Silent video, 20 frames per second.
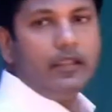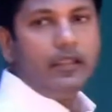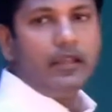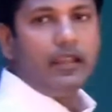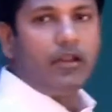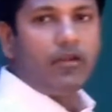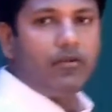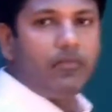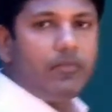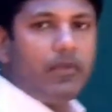
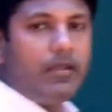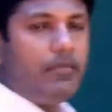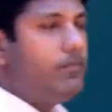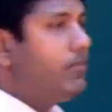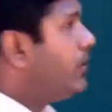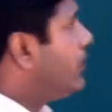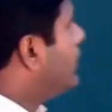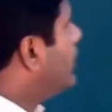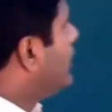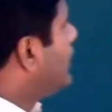Now
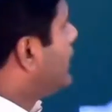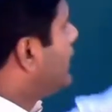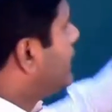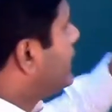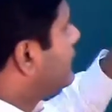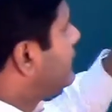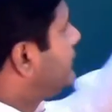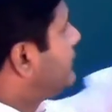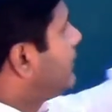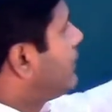remember, in
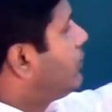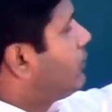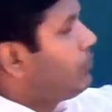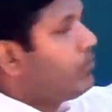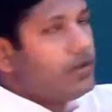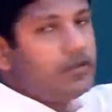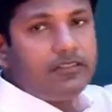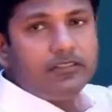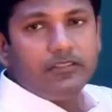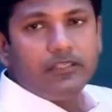the
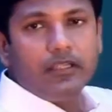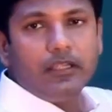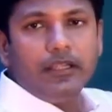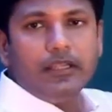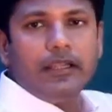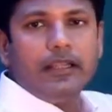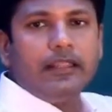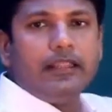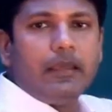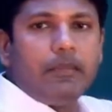sequence,
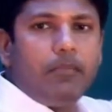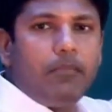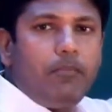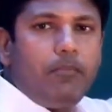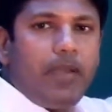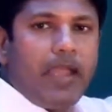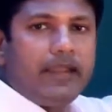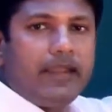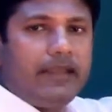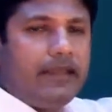the
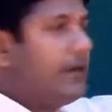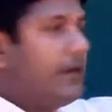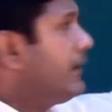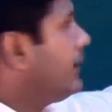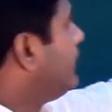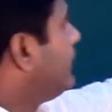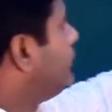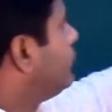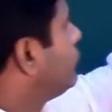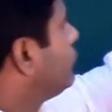pattern
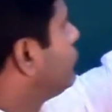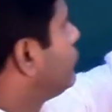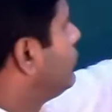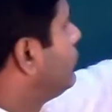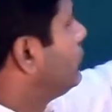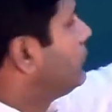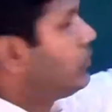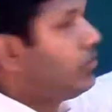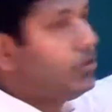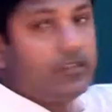is
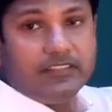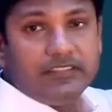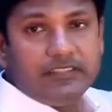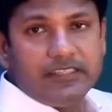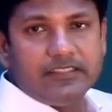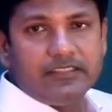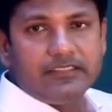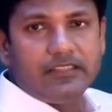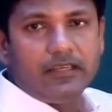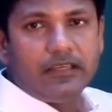
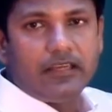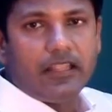consistent.